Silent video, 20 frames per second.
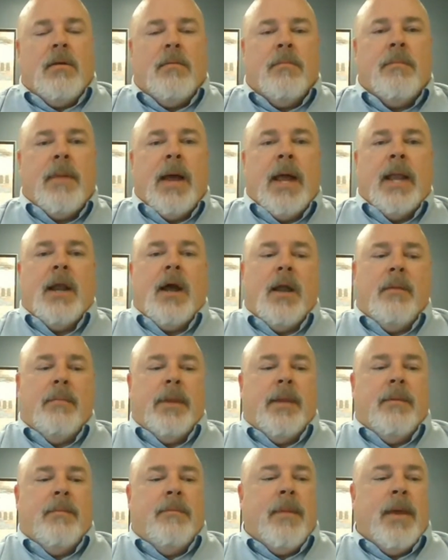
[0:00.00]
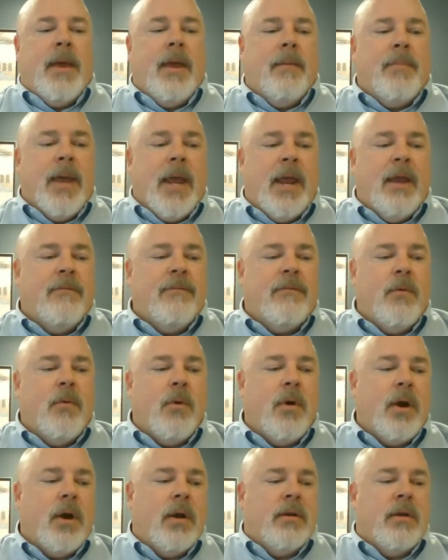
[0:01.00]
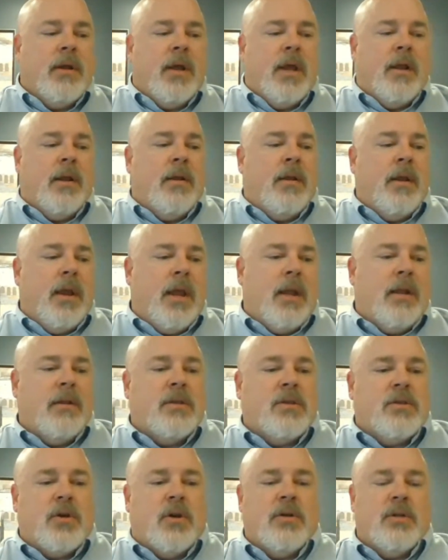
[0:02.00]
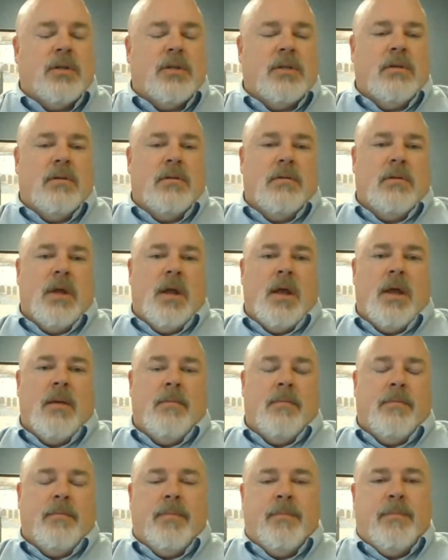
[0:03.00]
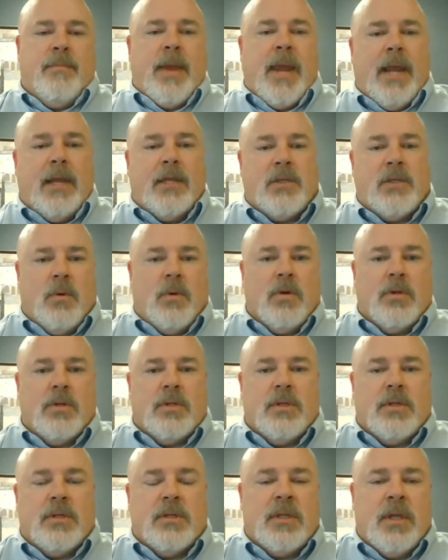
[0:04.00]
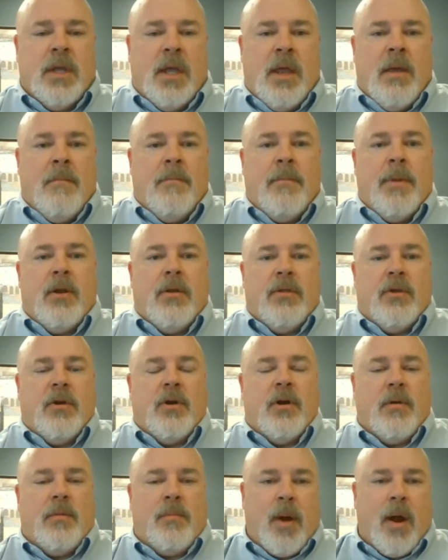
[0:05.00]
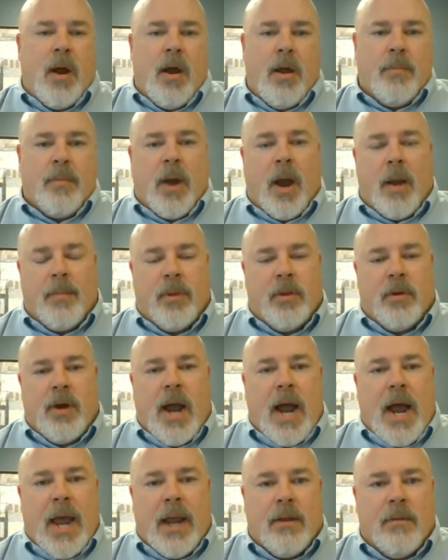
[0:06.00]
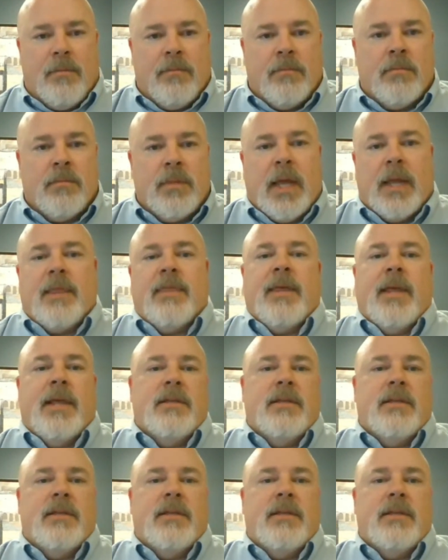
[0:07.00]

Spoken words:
might not be paid for in certain pay sources, but they're a popular item, like